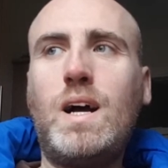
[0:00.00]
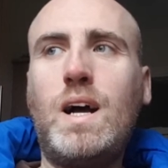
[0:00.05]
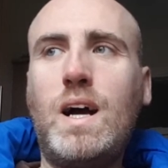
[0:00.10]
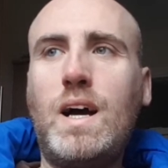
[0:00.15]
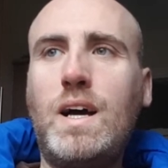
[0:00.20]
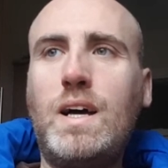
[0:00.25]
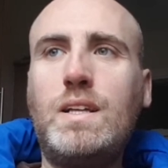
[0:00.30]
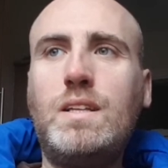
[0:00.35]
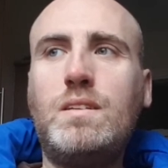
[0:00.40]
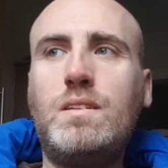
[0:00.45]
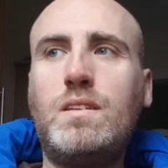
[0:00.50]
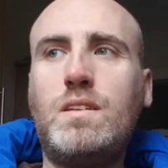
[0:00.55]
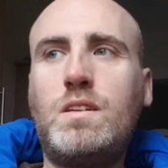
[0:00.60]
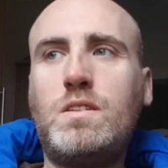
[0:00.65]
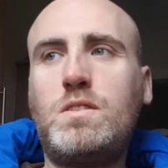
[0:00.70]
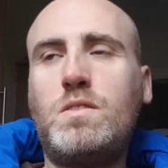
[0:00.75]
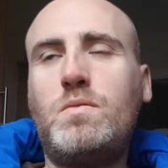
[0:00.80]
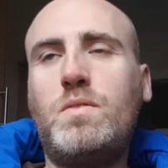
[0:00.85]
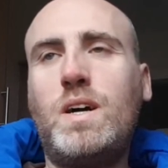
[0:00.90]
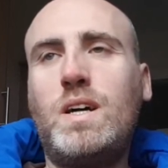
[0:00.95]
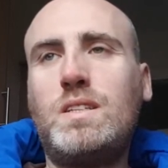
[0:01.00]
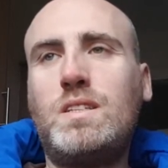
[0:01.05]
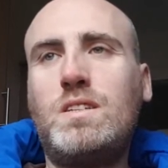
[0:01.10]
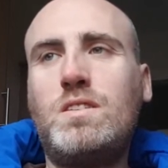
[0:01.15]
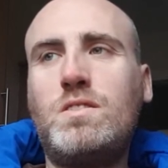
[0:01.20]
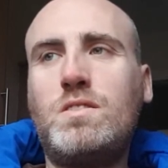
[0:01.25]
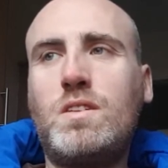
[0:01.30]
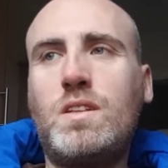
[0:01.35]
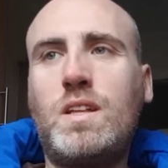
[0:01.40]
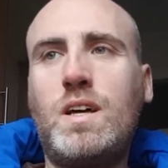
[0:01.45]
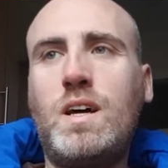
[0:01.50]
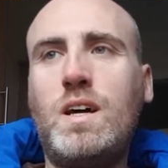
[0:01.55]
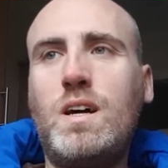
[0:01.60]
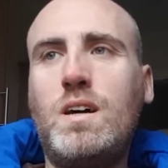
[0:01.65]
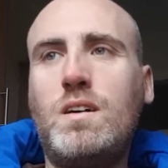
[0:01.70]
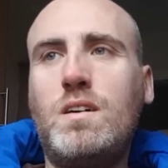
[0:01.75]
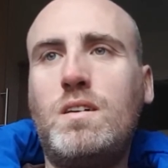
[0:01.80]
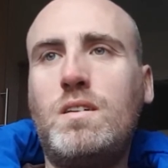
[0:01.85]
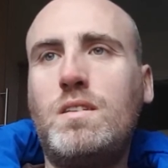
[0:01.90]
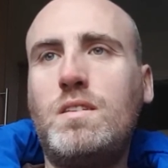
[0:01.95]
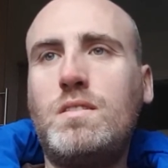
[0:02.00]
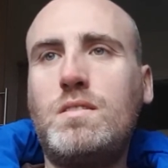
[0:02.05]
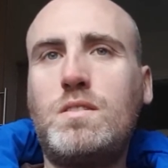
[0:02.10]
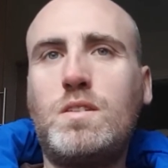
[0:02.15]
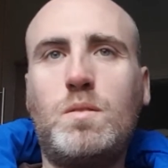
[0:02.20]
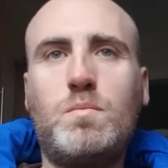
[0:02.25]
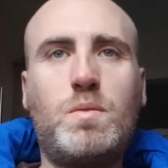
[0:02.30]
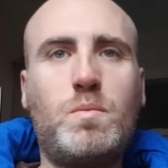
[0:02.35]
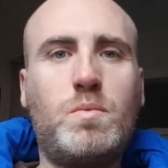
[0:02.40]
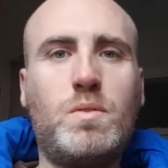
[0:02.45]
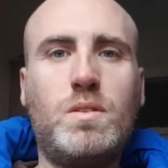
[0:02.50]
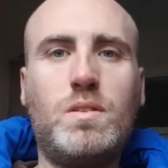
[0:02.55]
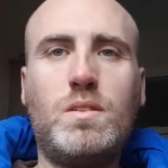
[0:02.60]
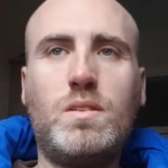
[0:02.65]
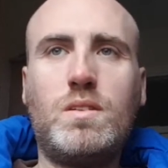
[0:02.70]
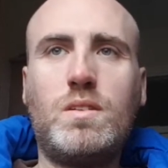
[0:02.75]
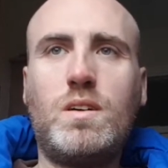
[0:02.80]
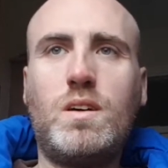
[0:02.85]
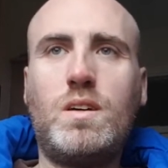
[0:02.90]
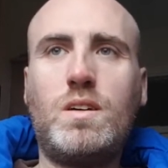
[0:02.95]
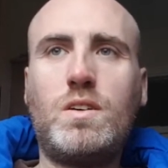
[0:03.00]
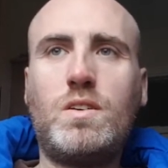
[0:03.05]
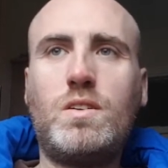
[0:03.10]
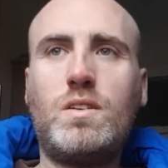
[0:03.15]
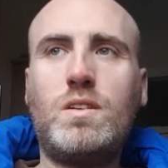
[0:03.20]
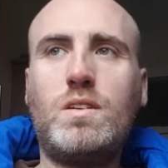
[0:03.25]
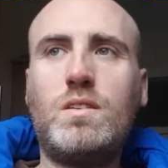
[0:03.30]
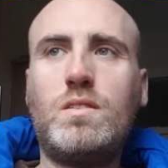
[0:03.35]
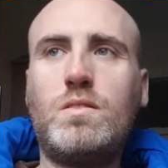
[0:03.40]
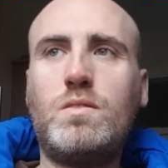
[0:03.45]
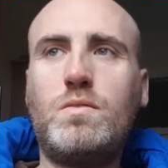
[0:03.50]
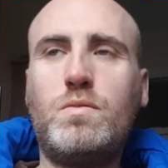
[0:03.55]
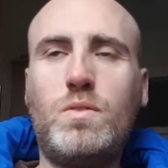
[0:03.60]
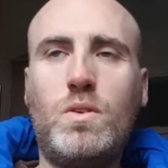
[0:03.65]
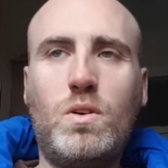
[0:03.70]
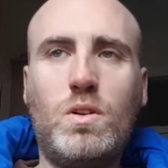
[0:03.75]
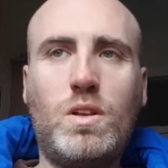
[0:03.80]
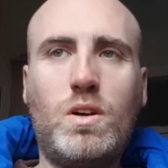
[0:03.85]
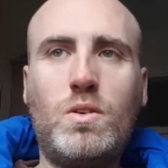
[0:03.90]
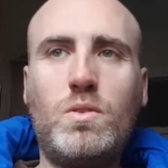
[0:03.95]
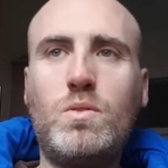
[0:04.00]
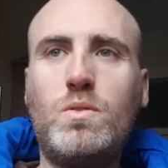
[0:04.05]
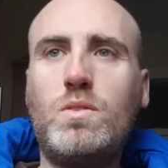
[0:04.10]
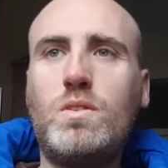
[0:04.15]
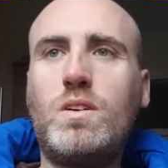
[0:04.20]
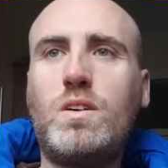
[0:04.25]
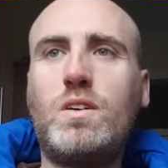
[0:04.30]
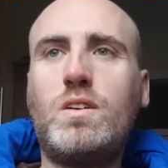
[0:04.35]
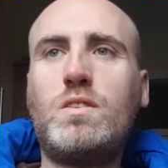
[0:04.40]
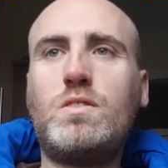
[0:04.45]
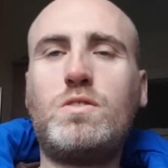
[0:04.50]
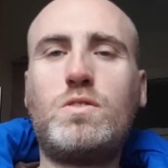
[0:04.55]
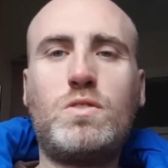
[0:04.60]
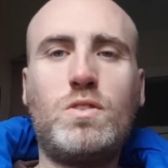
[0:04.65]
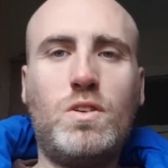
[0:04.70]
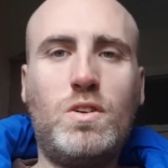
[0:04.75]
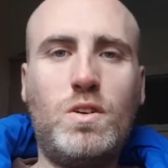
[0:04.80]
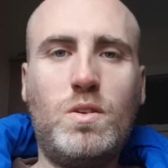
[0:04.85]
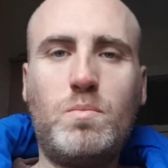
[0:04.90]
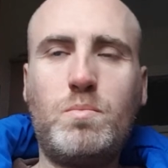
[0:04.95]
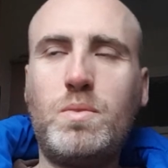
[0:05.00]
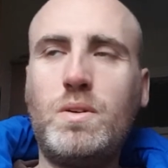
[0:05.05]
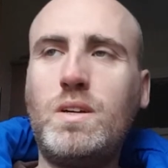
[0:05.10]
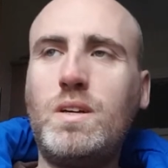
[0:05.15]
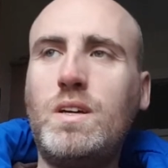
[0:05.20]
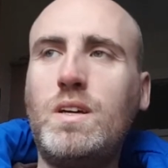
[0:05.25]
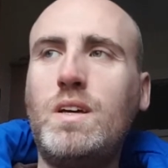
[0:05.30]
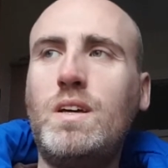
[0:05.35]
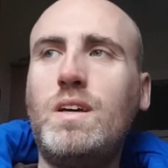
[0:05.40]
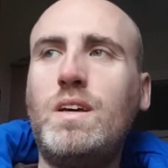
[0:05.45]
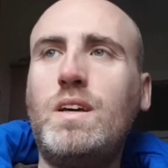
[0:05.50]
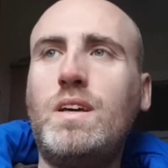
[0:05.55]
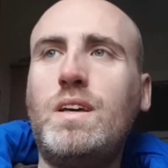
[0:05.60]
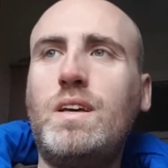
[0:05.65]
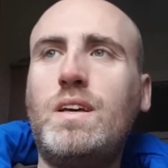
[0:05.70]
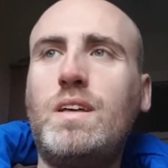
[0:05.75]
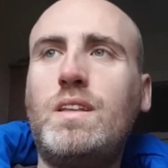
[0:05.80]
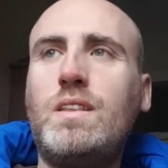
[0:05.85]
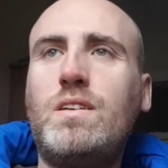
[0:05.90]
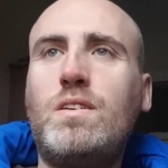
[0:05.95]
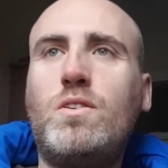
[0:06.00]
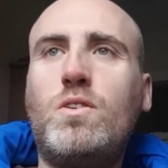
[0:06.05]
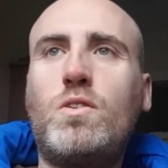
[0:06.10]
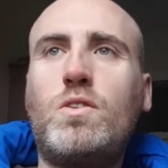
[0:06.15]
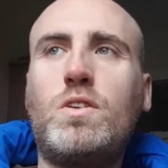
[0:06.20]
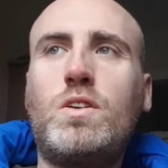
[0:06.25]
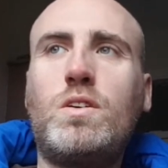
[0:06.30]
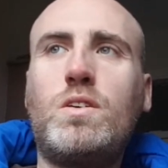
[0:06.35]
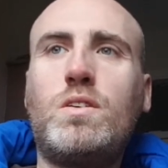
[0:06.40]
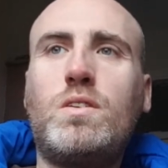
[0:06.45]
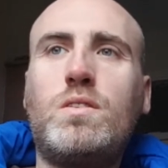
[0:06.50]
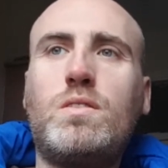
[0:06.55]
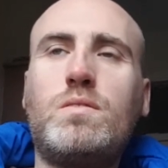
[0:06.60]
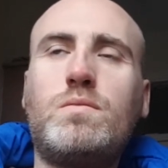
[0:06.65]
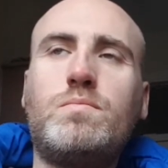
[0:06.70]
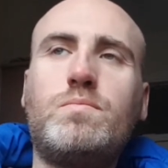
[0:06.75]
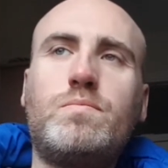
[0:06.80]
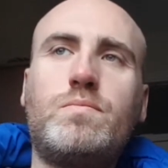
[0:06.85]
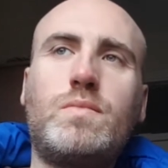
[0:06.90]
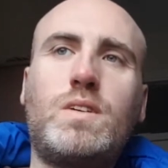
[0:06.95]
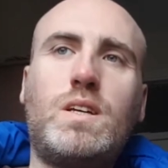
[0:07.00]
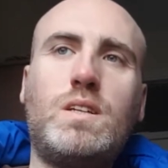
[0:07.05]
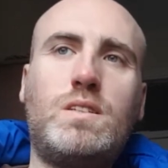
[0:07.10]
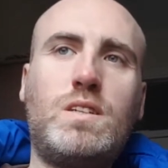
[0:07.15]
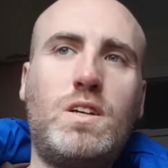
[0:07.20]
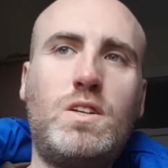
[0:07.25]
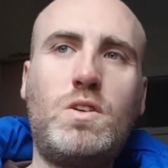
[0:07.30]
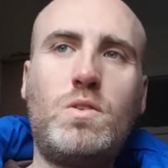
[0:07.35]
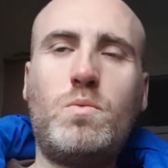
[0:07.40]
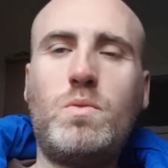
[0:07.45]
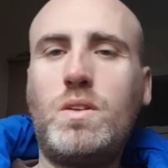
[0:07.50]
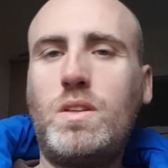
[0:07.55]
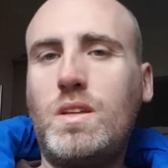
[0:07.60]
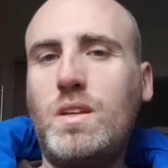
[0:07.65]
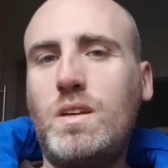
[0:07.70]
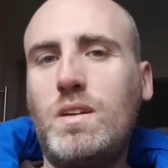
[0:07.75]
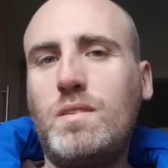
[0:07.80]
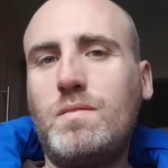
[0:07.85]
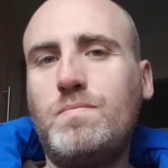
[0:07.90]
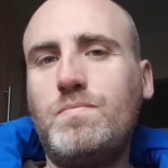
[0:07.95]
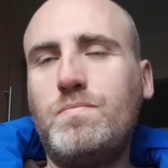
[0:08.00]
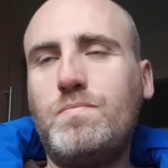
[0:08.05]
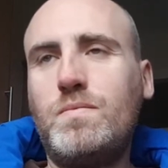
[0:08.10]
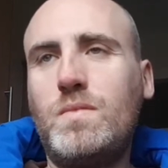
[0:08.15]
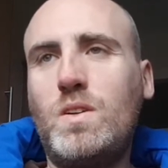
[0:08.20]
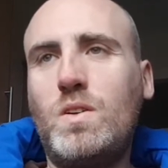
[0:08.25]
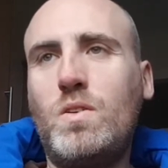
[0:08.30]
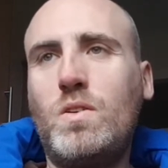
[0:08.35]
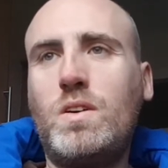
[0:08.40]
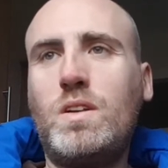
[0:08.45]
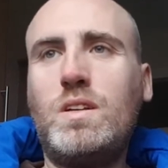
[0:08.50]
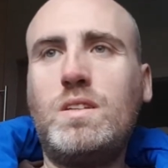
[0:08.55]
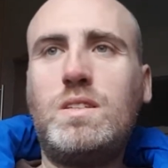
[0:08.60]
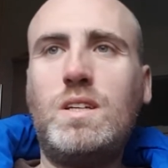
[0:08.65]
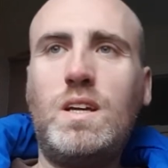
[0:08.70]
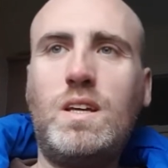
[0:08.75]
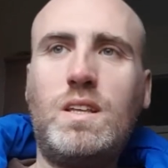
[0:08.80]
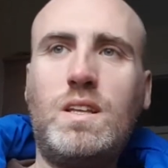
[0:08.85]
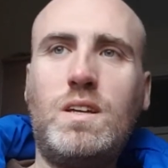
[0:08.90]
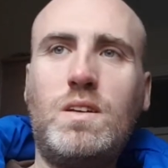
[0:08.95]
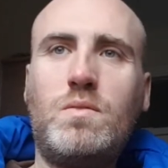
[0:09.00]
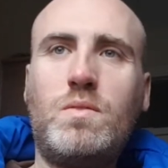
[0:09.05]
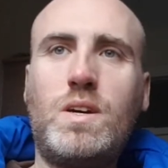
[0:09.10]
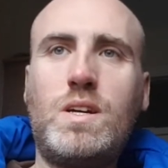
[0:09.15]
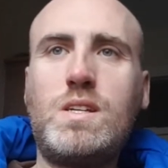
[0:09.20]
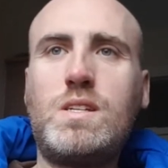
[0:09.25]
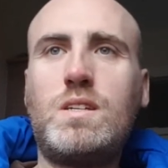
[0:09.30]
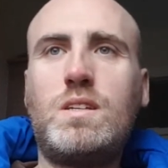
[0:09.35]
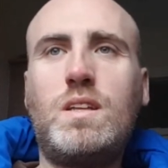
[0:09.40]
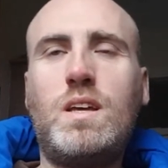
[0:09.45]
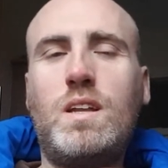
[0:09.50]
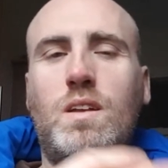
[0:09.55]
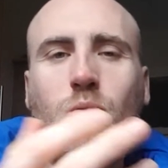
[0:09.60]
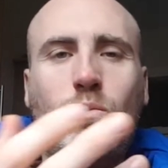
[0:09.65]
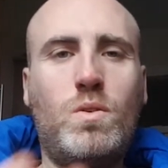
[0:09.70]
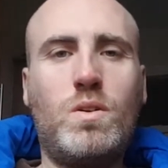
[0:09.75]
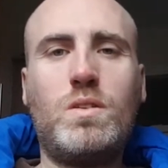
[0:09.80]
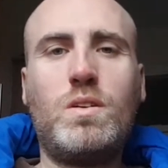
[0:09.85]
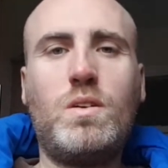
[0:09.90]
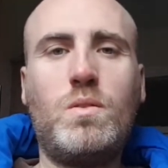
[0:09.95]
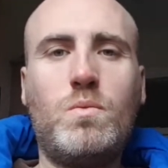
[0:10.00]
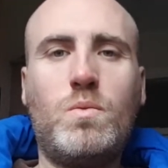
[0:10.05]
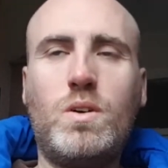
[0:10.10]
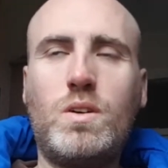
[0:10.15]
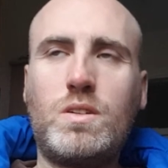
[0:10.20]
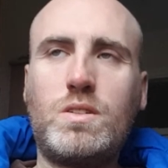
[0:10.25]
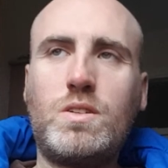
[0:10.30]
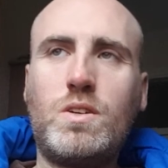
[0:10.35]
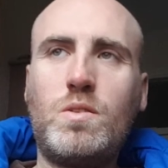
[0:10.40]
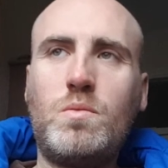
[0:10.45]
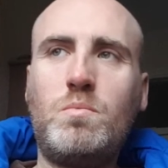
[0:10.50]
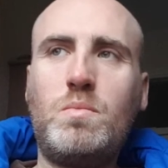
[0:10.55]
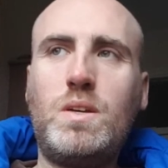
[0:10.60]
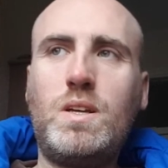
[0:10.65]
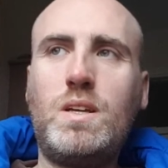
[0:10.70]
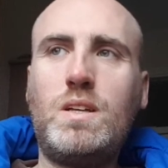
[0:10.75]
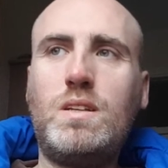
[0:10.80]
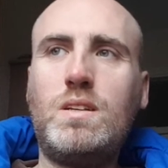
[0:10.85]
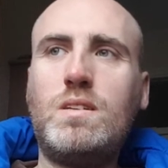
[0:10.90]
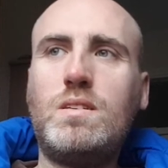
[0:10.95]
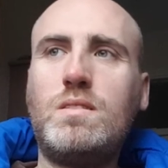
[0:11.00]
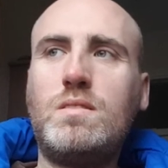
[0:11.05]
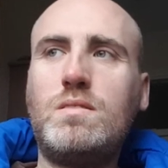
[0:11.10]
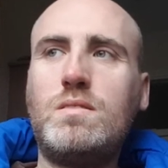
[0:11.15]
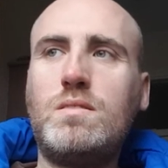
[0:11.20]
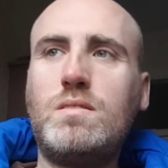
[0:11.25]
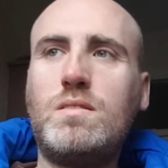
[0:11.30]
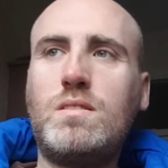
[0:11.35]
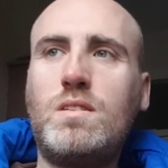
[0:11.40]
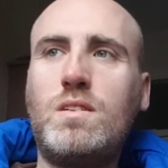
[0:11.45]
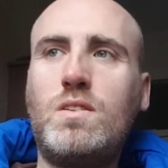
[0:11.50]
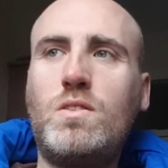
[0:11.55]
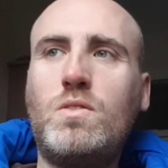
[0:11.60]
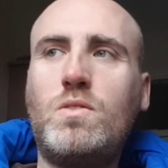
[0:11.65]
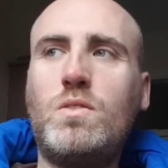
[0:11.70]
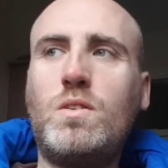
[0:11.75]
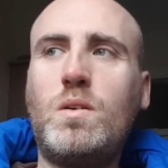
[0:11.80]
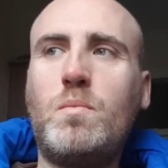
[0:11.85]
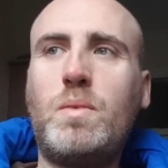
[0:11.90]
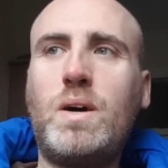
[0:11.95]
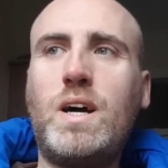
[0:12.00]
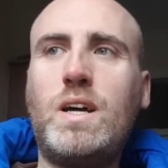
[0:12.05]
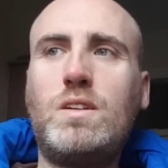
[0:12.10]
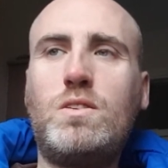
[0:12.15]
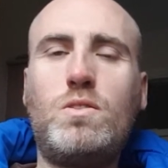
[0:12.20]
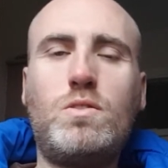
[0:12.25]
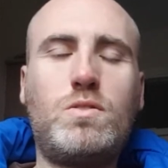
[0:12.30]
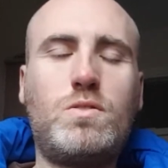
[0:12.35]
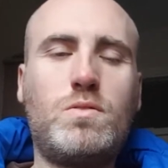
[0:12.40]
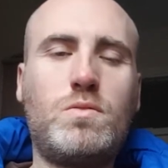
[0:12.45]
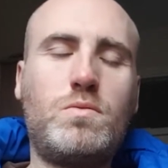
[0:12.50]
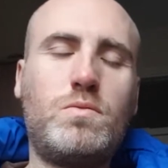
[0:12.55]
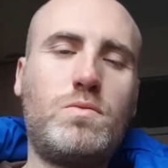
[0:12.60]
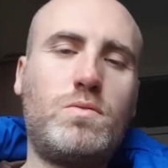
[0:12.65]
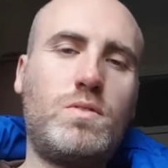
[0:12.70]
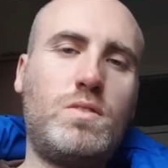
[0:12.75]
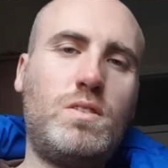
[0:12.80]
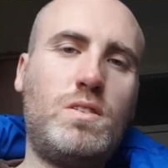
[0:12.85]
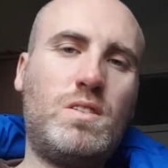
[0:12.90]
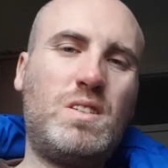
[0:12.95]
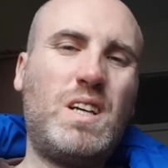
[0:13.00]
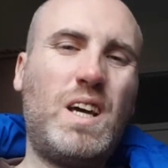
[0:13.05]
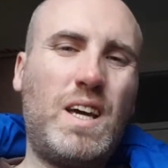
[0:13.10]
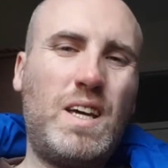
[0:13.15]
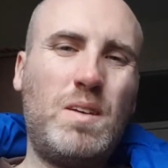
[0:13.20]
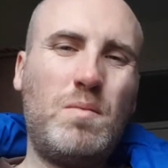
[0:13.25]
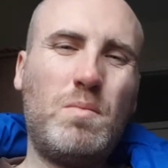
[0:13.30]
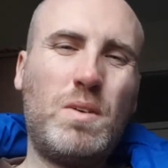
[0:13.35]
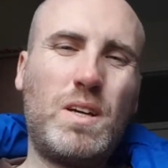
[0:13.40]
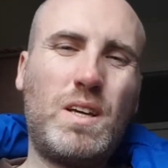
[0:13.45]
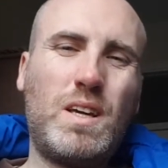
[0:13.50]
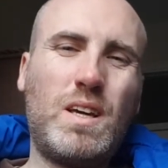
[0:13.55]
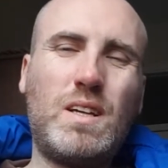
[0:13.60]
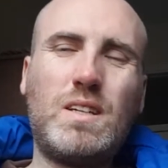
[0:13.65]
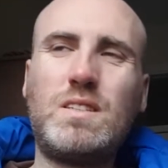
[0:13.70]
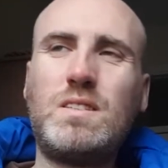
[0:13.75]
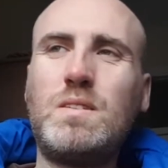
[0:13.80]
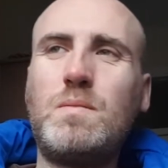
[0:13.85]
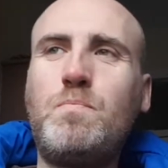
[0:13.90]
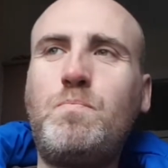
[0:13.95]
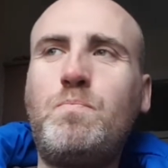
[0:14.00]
the disadvantages of that are that some people are going to fall out, are going to stop, they're not going to continue with it, they're not going to take the advice, and then it works out being, you know, a bad use of your time, I guess.